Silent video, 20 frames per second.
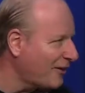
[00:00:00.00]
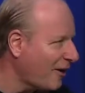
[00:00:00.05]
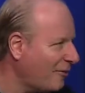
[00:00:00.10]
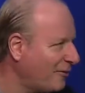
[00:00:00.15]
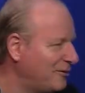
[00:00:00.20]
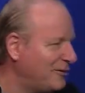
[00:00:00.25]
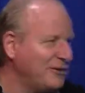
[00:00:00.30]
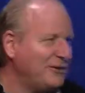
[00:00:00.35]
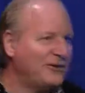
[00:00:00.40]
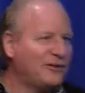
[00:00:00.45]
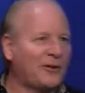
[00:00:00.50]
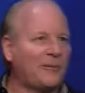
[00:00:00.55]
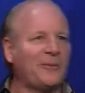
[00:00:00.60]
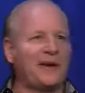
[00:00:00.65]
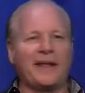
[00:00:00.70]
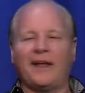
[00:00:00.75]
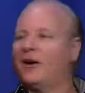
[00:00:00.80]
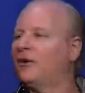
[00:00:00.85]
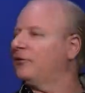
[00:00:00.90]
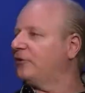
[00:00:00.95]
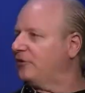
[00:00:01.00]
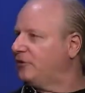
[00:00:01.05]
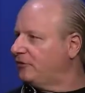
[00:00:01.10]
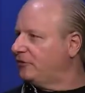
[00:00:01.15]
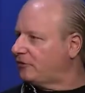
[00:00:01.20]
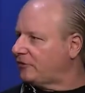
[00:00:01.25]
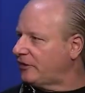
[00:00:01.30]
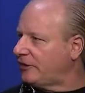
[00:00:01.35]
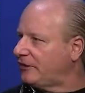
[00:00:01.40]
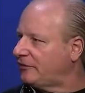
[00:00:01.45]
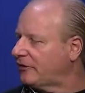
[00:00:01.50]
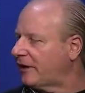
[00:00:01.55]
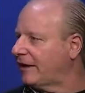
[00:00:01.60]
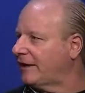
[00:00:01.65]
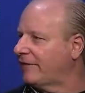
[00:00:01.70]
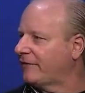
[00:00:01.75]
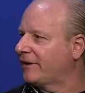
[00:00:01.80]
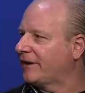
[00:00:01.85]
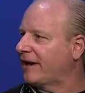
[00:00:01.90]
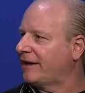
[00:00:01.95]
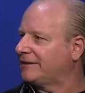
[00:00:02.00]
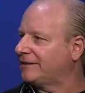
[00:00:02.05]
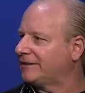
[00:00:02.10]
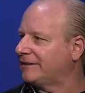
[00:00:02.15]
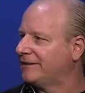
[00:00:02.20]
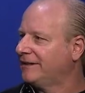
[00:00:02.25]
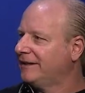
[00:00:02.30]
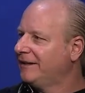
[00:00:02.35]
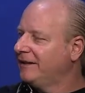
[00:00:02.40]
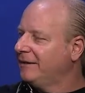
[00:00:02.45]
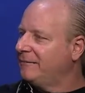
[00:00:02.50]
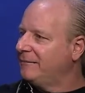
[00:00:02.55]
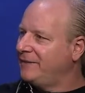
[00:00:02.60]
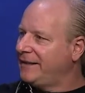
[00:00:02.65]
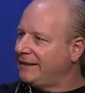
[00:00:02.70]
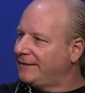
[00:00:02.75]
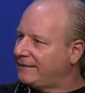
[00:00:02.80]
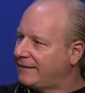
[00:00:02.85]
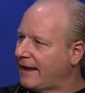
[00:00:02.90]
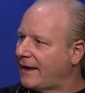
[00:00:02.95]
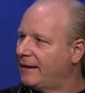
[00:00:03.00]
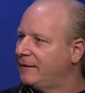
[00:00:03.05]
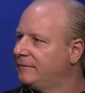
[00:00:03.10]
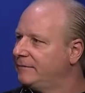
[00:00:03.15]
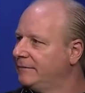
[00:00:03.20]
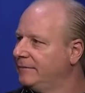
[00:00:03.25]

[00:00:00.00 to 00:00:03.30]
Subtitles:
I was in somebody else's scenes. I never got to meet them.